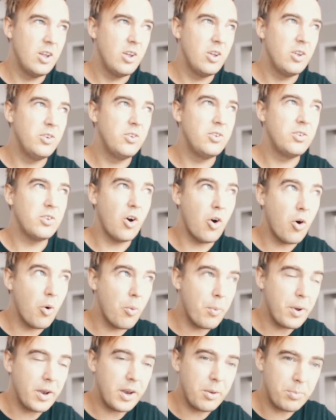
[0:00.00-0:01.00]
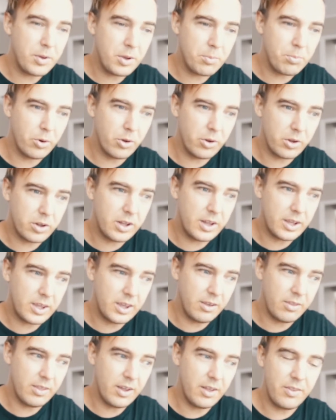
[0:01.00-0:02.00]
so many people
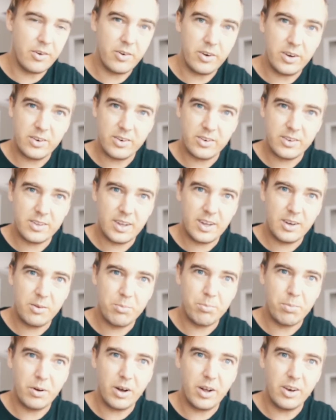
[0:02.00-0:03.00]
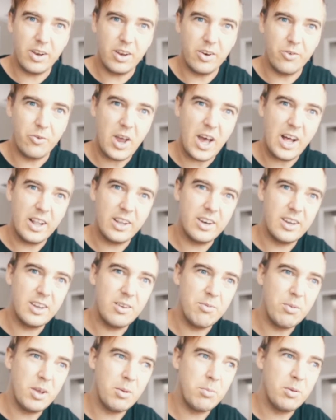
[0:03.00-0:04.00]
clicking that they're interested, but in reality
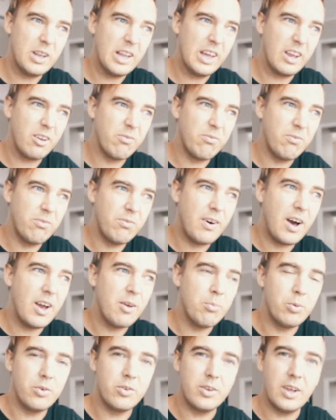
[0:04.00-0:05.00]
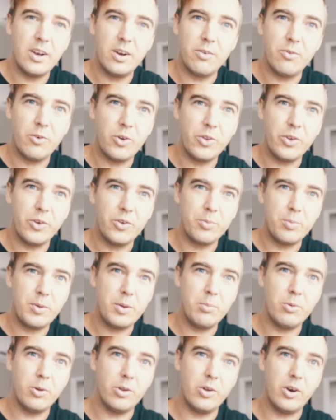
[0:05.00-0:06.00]
maybe 5% of all those
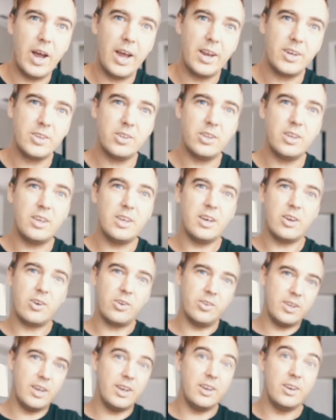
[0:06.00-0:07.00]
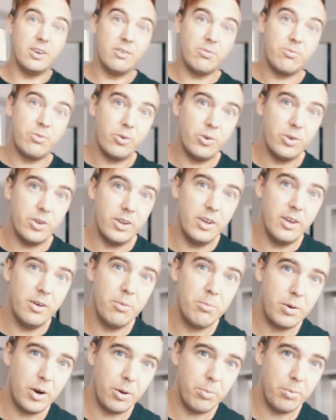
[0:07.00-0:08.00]
people are actually a contender for the
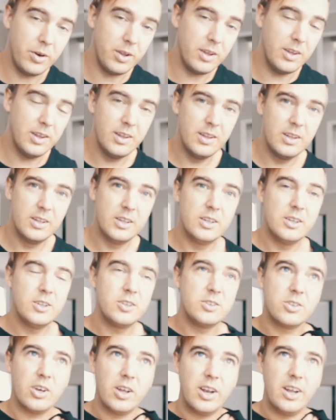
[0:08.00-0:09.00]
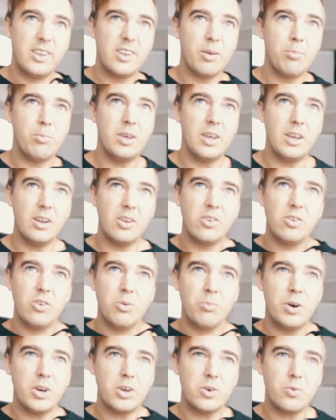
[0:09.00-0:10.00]
property. So it ends up being too
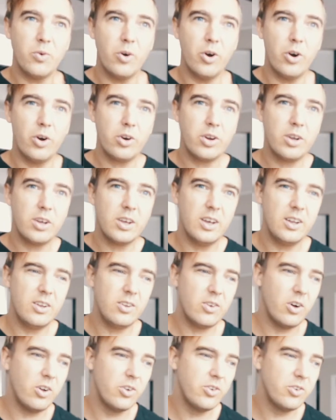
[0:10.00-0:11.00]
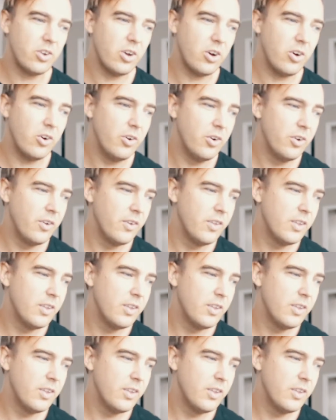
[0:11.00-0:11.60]
much work. It's also,